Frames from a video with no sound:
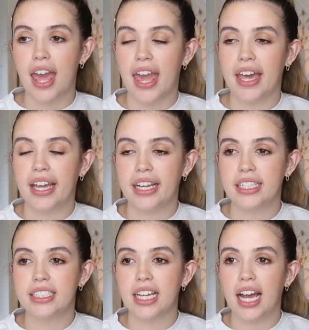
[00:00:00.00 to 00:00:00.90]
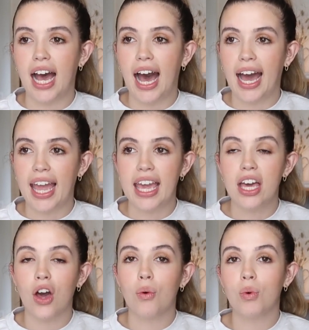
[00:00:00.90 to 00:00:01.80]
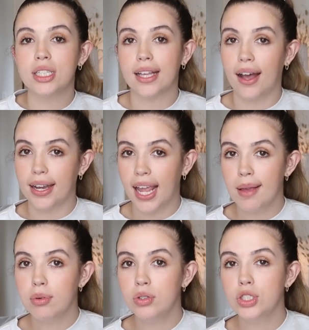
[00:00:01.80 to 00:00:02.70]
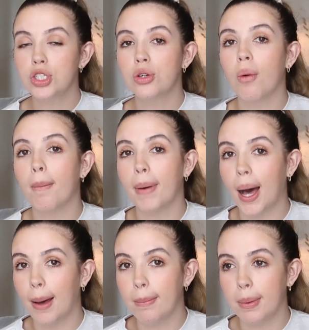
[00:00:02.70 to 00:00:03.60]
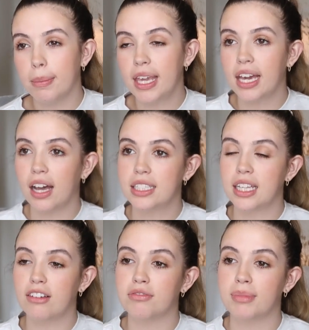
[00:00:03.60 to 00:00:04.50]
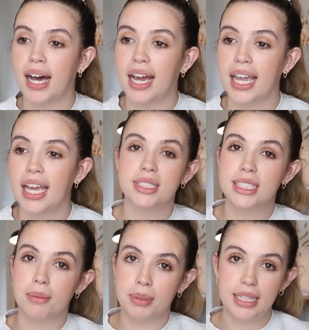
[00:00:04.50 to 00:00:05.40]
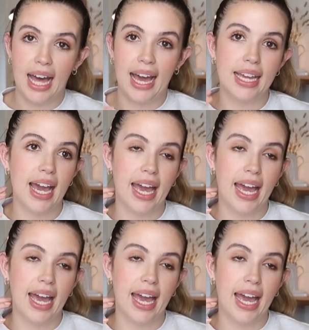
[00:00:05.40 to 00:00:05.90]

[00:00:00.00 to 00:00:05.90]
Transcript: and I was unable to pump because of my supply.